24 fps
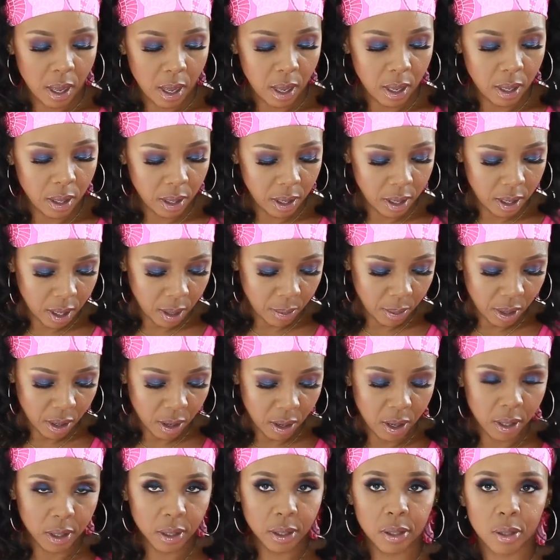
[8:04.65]
And then I'm
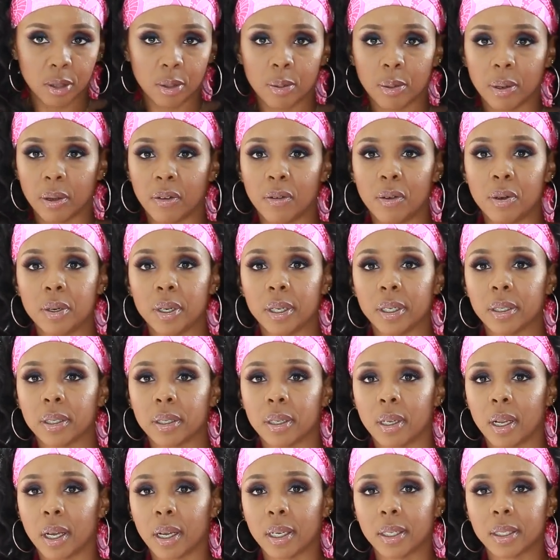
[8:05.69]
also, of
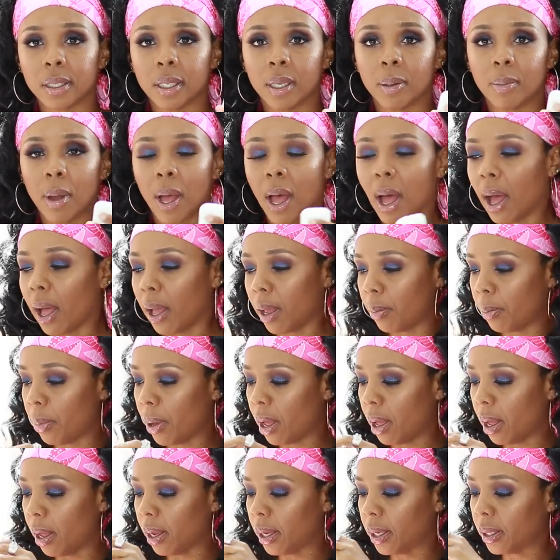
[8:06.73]
course, like I said, my
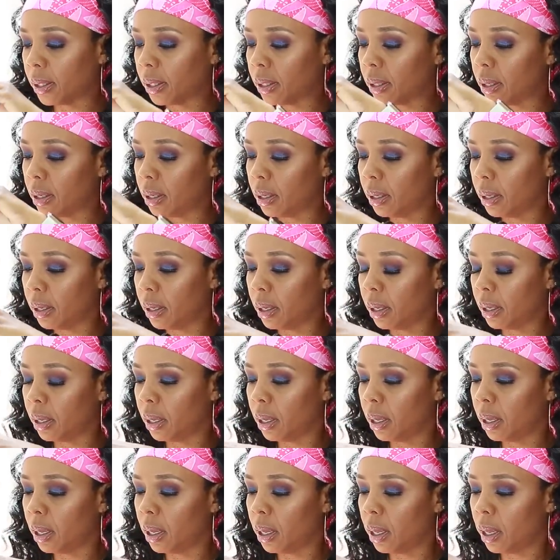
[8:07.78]
iPods.
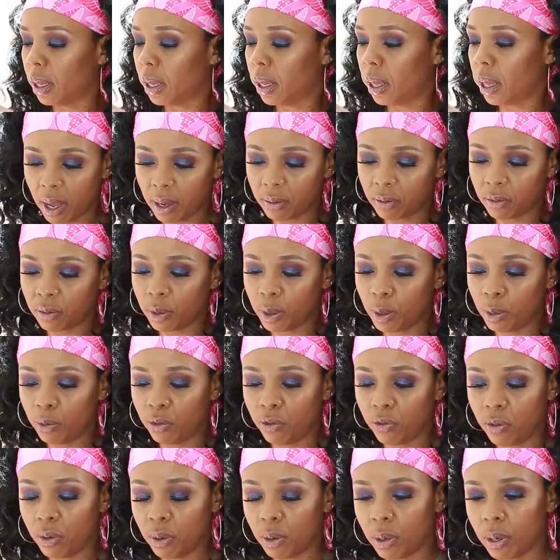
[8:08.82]
I have room
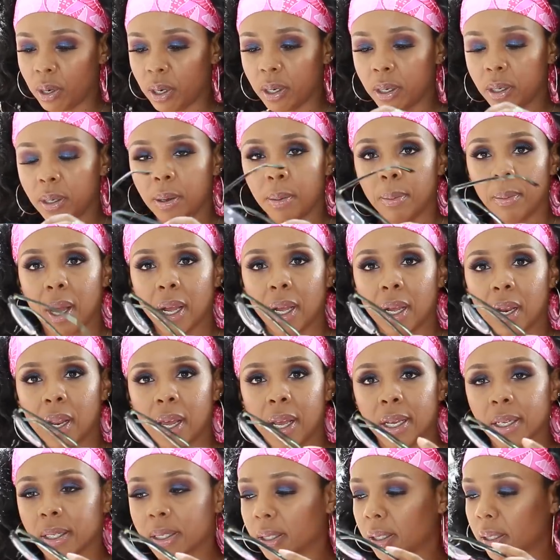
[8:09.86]
for my
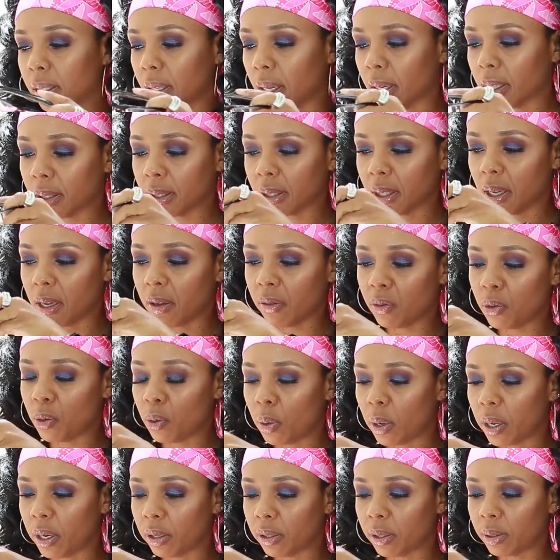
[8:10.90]
glasses, like I said, if you
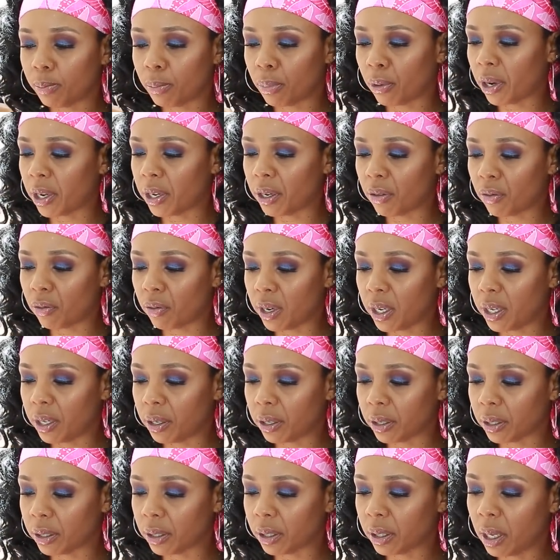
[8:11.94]
want to bring your
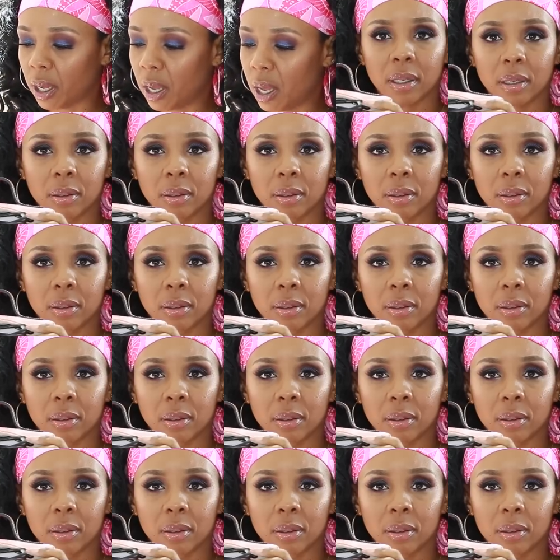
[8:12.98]
readers.